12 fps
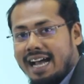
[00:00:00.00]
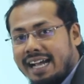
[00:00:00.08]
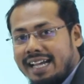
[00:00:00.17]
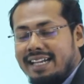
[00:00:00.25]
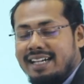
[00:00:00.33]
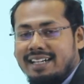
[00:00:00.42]

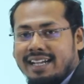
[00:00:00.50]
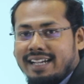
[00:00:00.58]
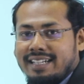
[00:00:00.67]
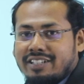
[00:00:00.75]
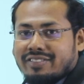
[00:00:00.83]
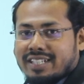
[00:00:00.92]
again and
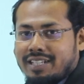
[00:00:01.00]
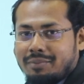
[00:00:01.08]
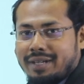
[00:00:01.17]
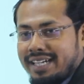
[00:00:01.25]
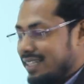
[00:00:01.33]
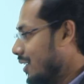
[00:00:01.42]
again it will
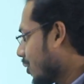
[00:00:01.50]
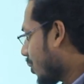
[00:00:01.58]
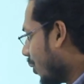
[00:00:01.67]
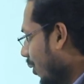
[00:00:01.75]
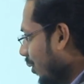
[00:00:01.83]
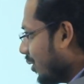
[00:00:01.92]
come, right?
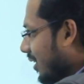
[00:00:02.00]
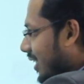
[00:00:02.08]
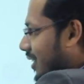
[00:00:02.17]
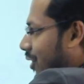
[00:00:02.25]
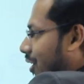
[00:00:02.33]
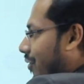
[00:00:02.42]
So
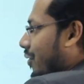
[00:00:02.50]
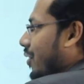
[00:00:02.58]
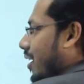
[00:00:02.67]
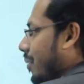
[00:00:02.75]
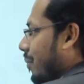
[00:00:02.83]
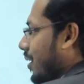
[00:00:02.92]
these are the
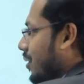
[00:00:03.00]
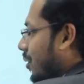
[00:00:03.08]
4 numbers.